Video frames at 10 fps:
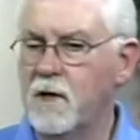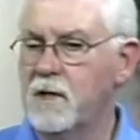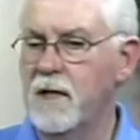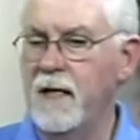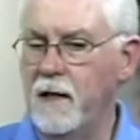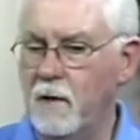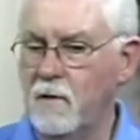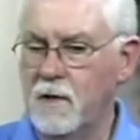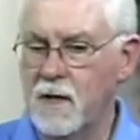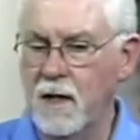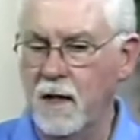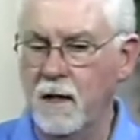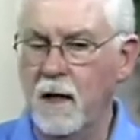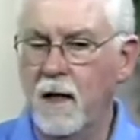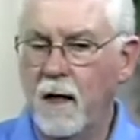just say no to
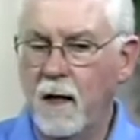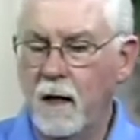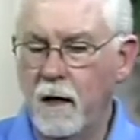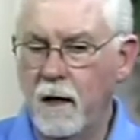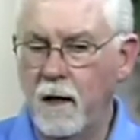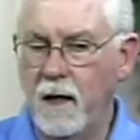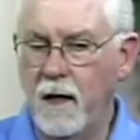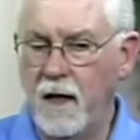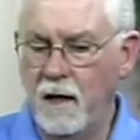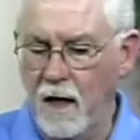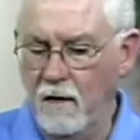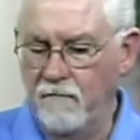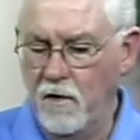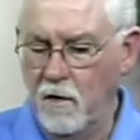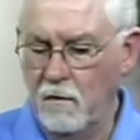sin.
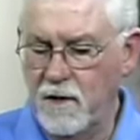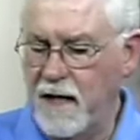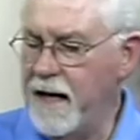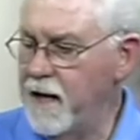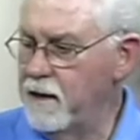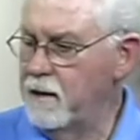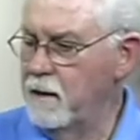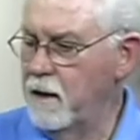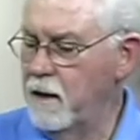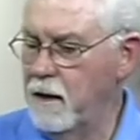If you're dead,